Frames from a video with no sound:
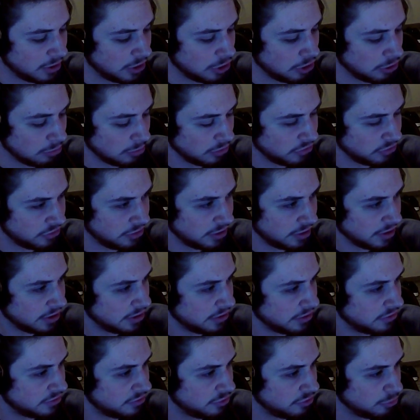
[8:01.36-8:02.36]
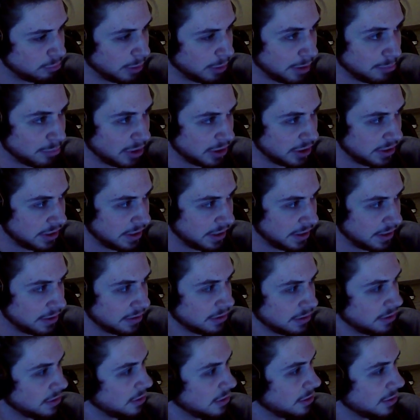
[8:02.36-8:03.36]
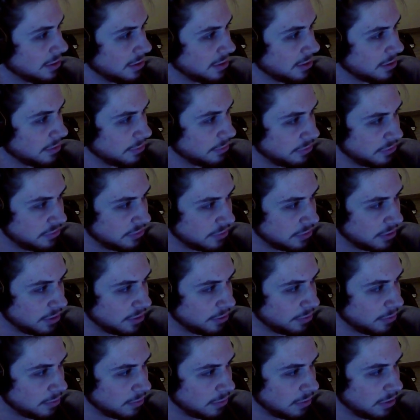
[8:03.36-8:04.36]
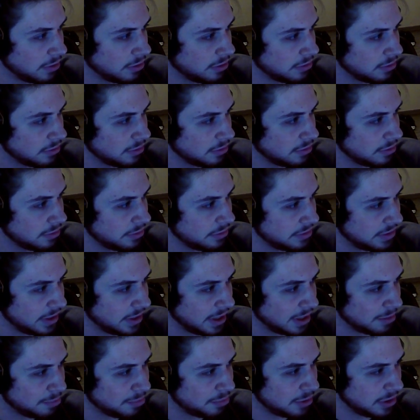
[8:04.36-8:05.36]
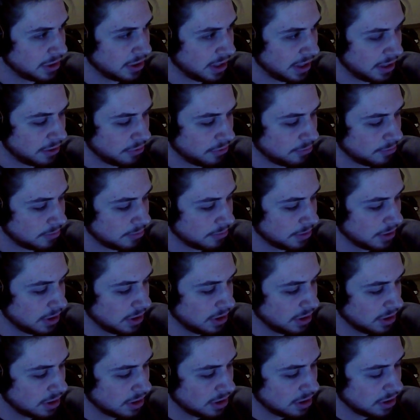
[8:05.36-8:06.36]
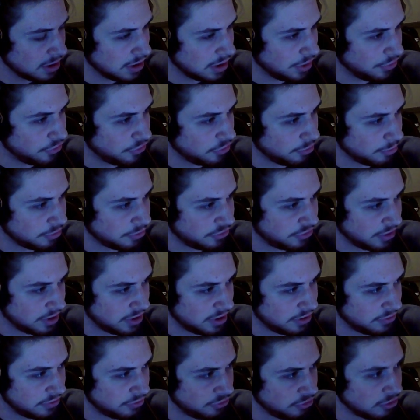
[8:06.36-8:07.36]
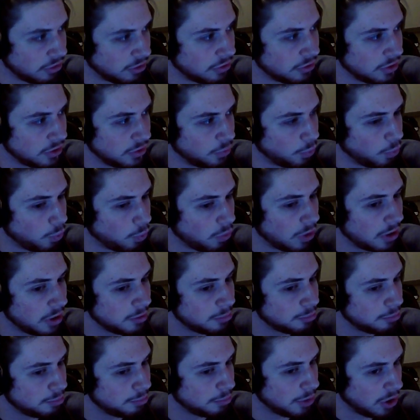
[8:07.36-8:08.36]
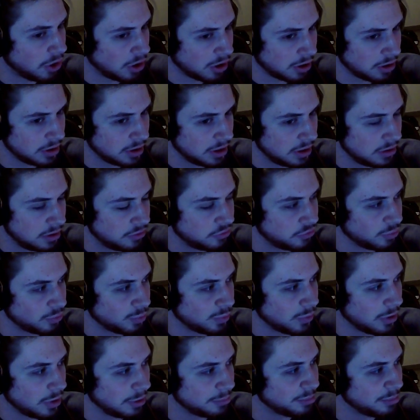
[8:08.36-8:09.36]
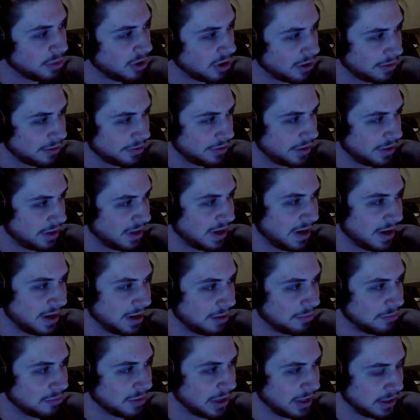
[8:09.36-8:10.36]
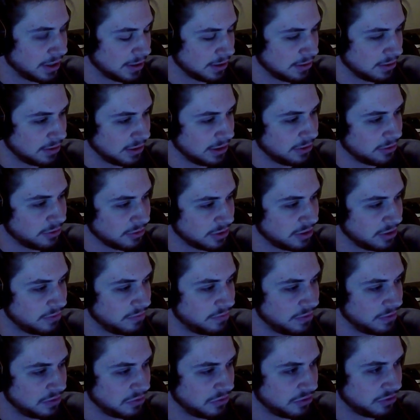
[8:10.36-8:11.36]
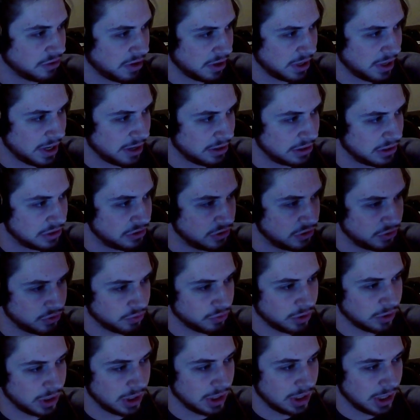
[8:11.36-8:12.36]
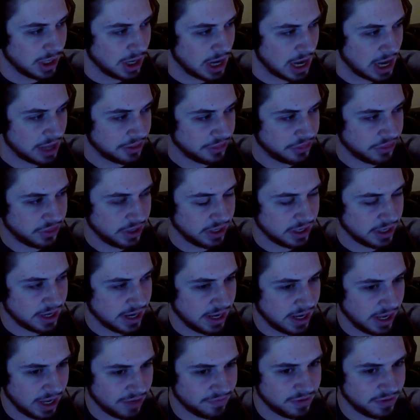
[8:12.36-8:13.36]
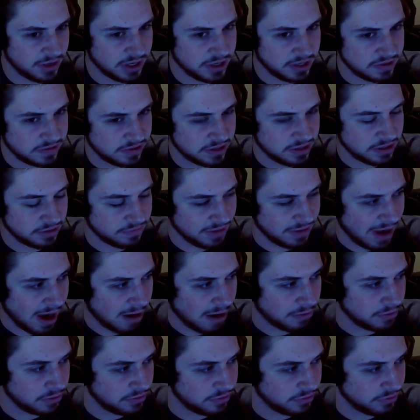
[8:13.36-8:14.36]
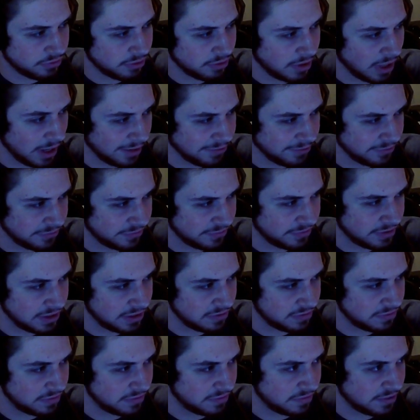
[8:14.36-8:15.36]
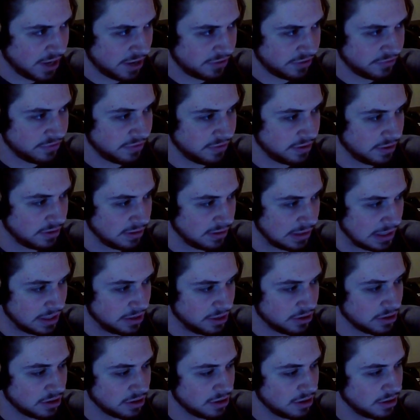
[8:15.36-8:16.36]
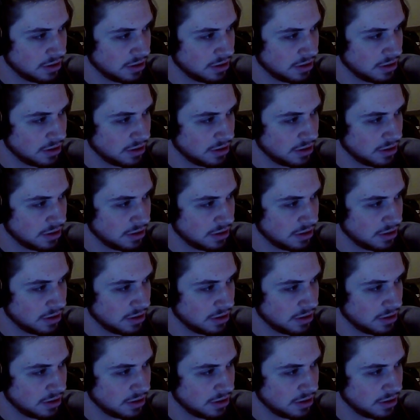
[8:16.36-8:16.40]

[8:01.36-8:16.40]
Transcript: almost done. It's due by Monday. So, yeah, but it's almost done. There's literally one part. It is one part that I am like a little confused on how to do. I think I have an idea of how to do it. I just need to test it later.